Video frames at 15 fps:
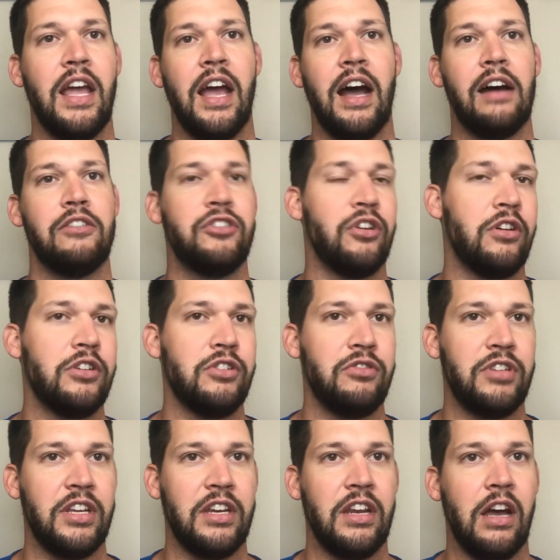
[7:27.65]
I'll charge you
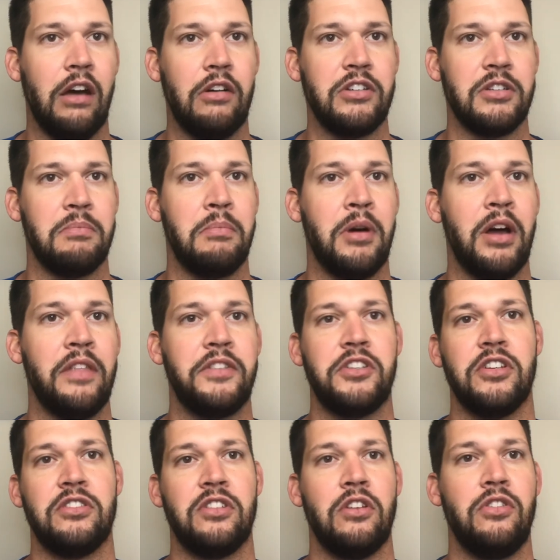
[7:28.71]
$10 a month
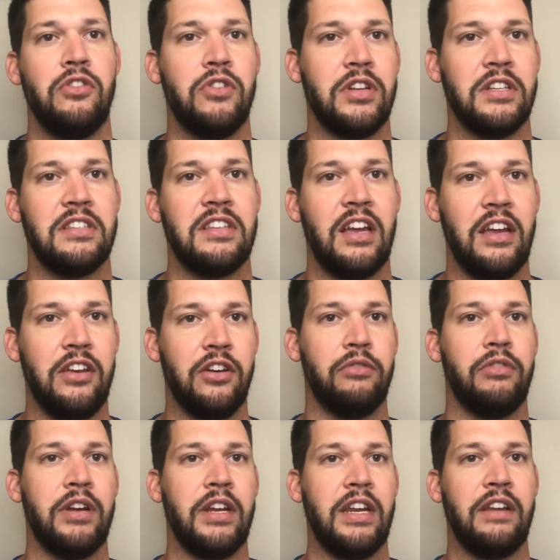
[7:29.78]
just so you can say you're
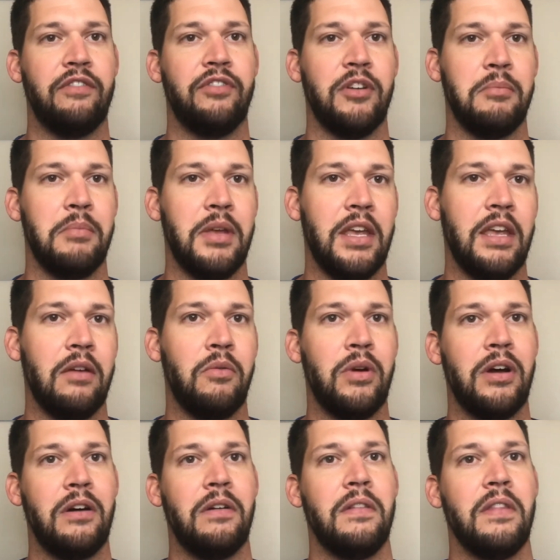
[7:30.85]
renting from me.
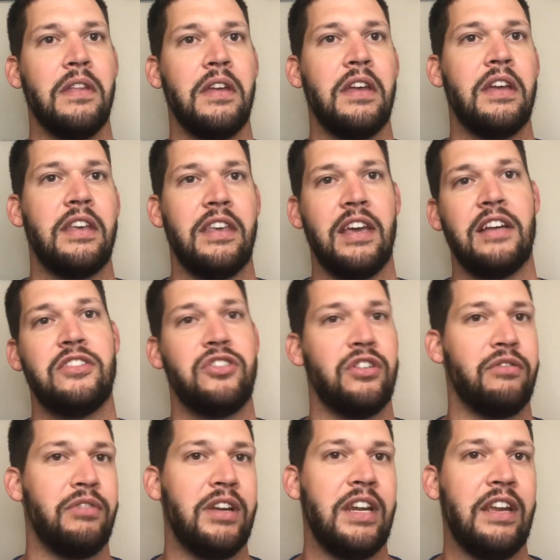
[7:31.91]
Well, yes, you're
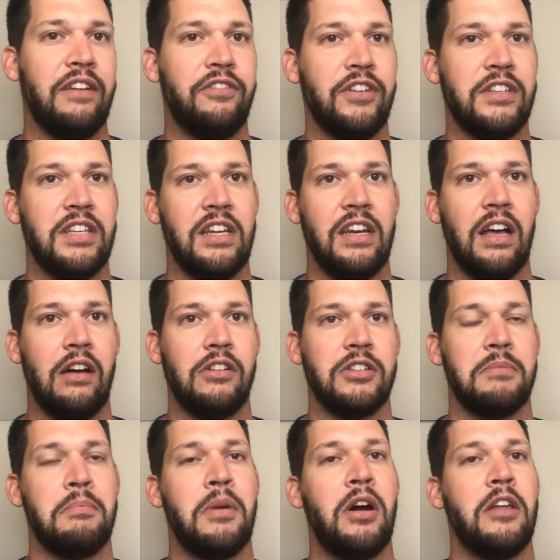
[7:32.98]
renting for $10 a
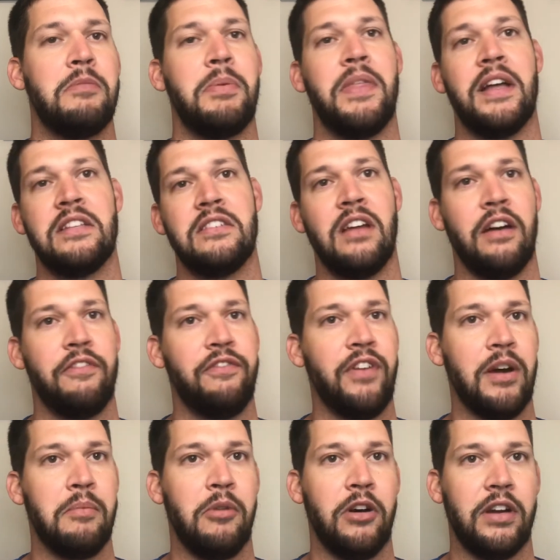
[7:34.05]
month, but that's not
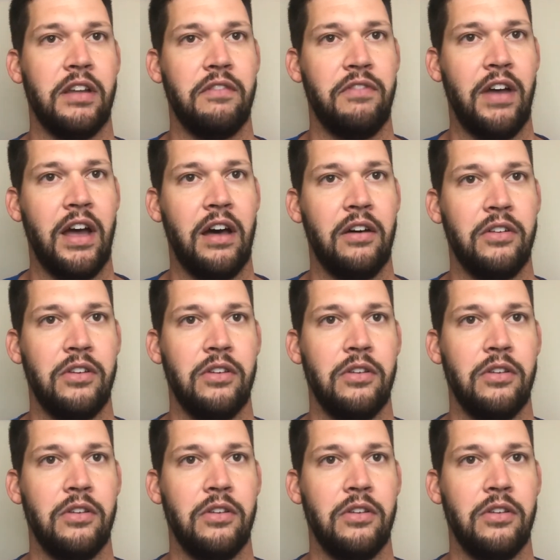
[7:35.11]
fair market value.